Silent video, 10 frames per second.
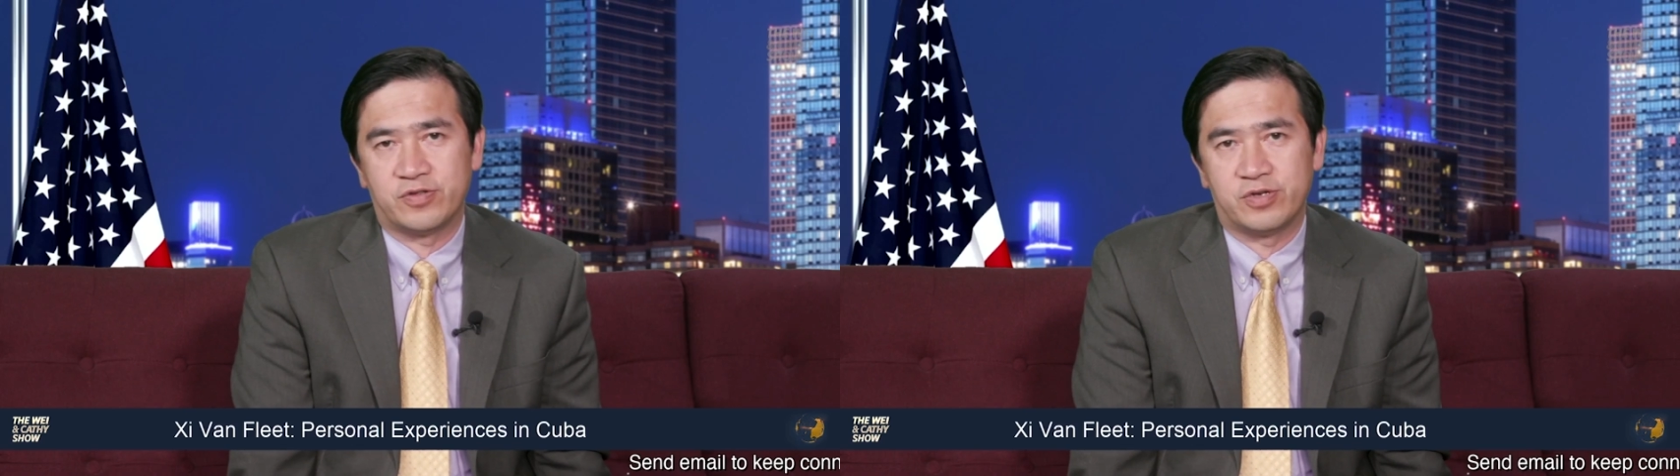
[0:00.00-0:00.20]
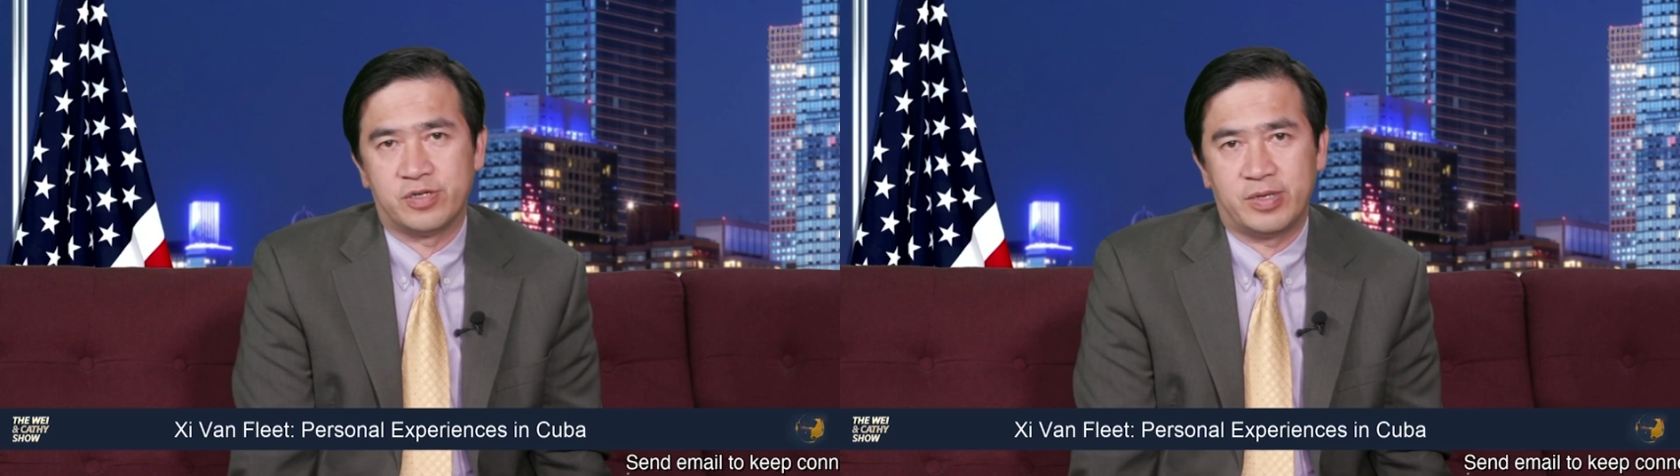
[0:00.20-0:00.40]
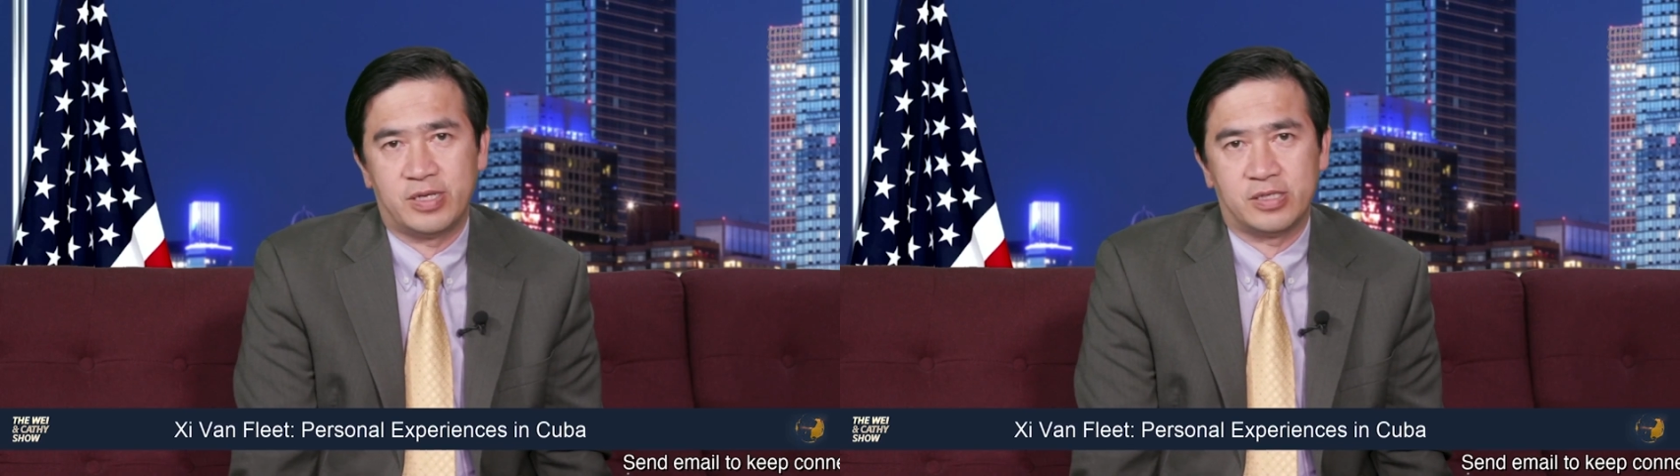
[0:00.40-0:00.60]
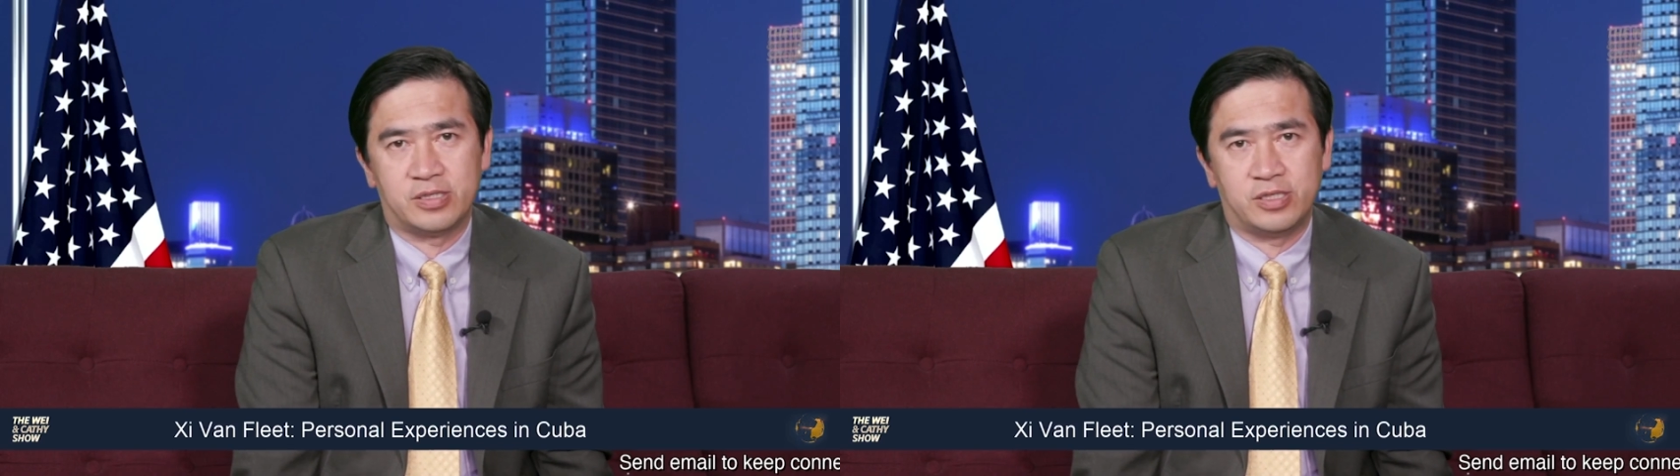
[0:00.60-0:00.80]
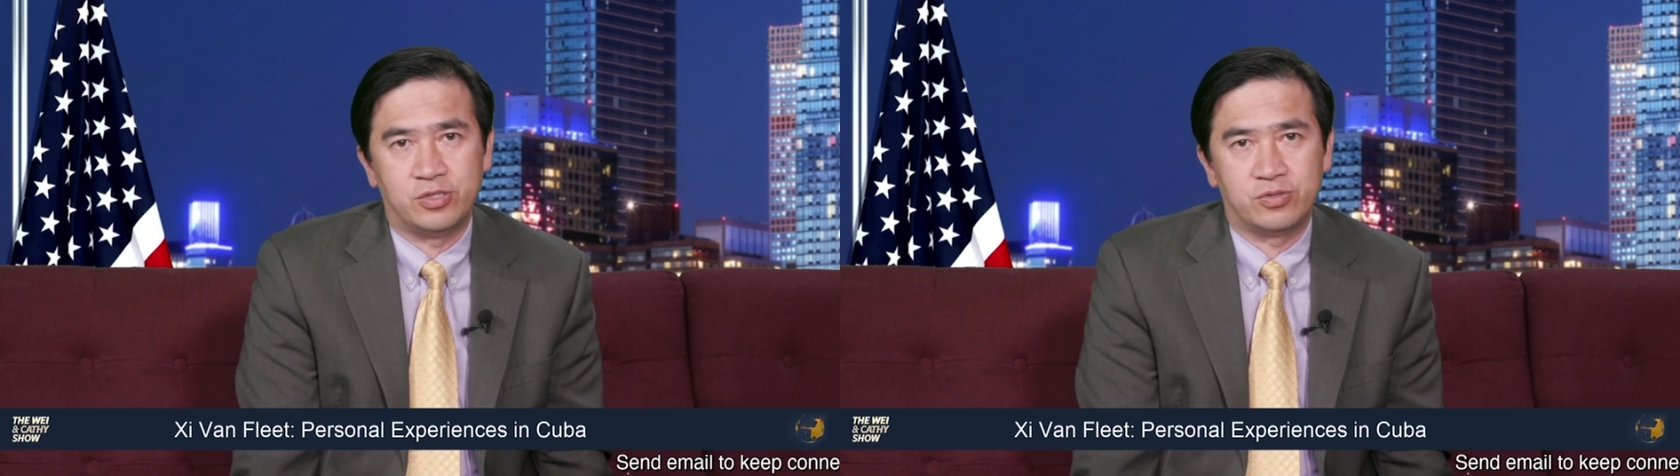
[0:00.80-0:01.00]
to 30
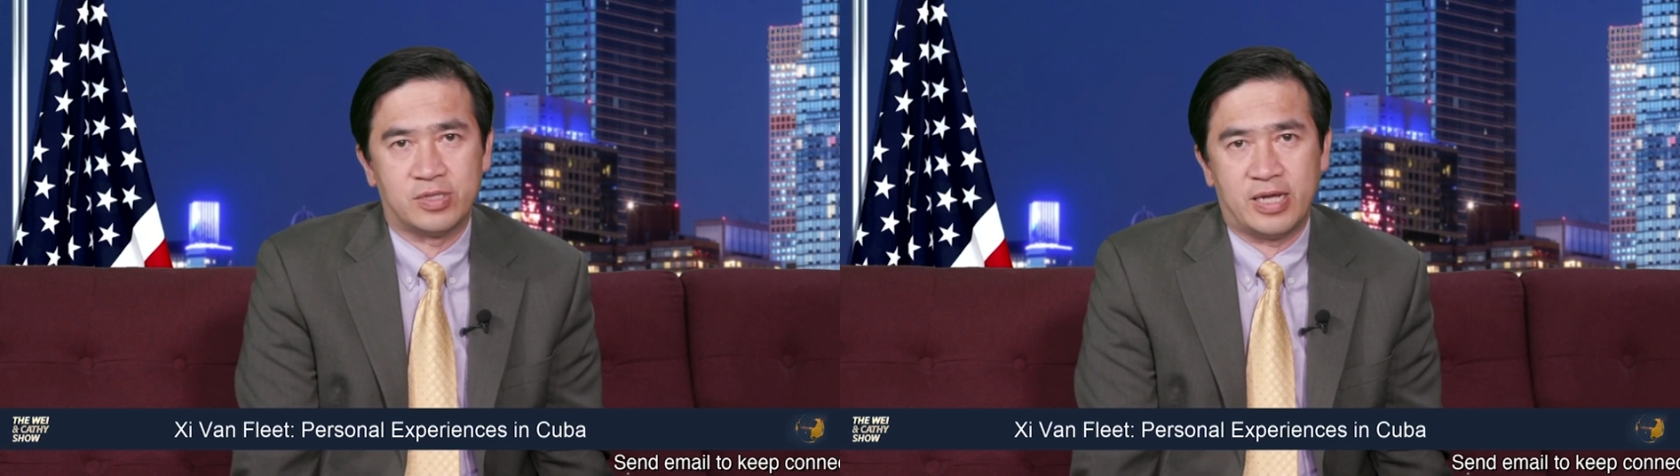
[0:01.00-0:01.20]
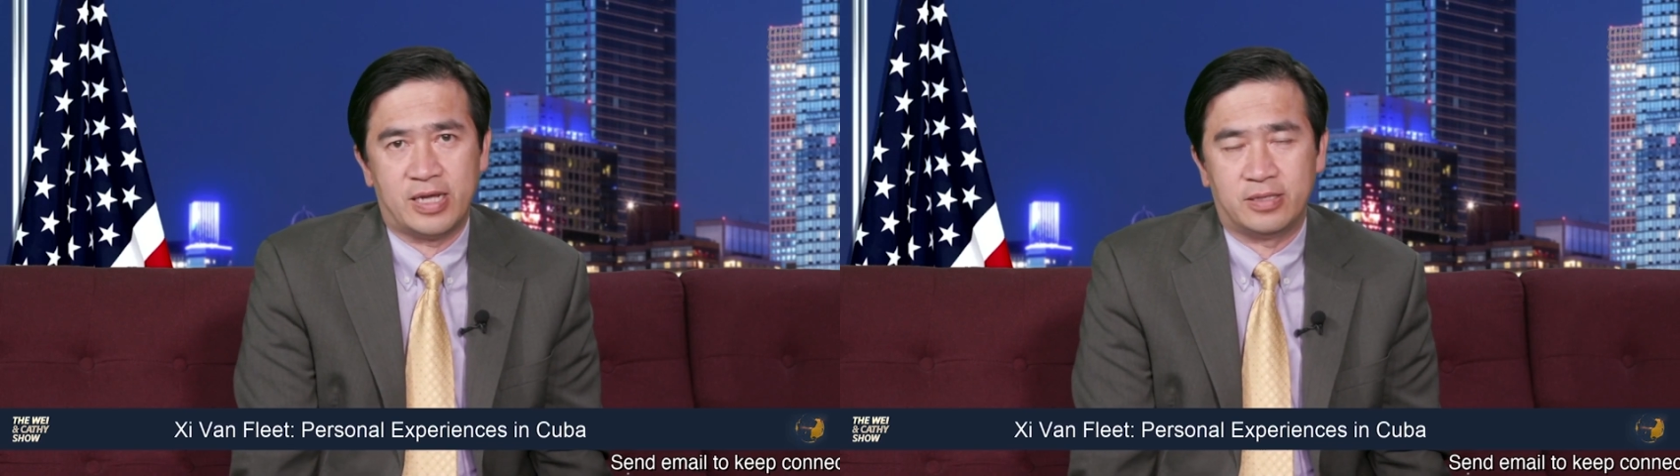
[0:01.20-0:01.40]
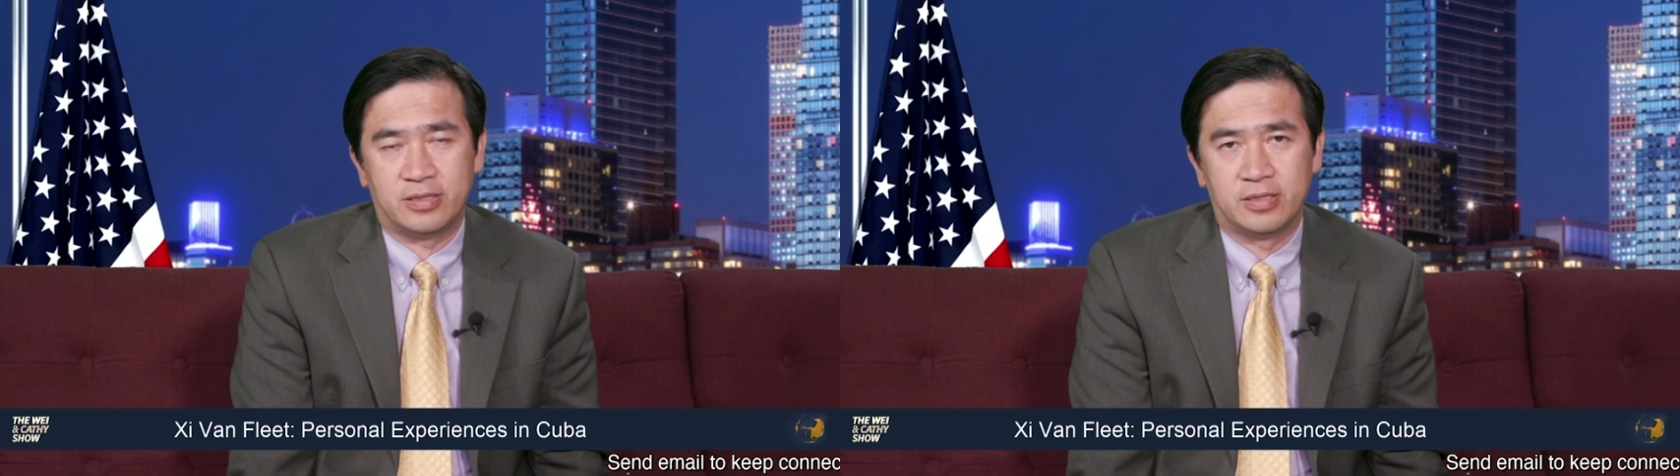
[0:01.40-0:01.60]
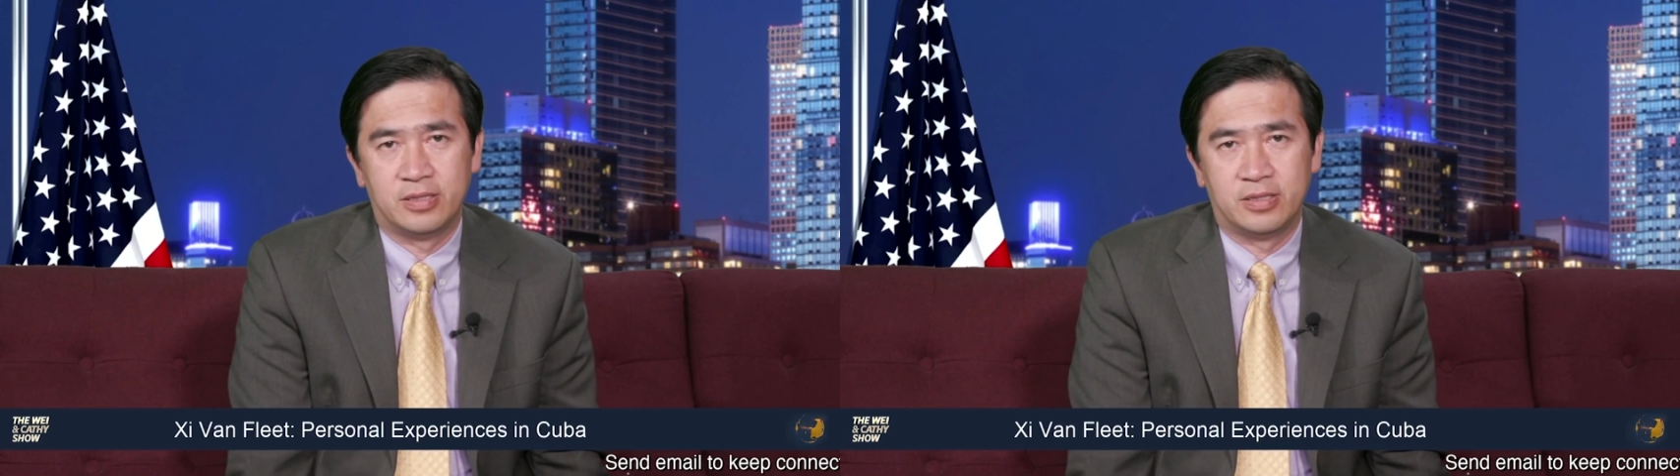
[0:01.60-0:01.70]
minutes into the land.